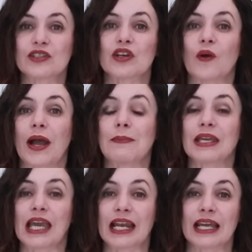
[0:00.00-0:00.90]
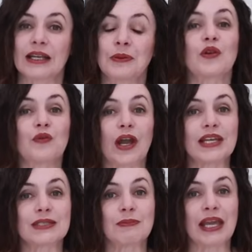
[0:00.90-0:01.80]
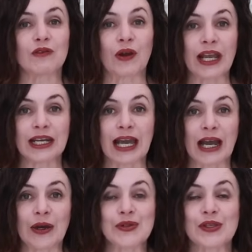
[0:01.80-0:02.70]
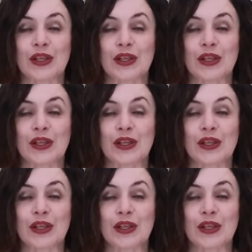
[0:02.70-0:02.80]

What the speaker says: So I'm getting the rice made right now so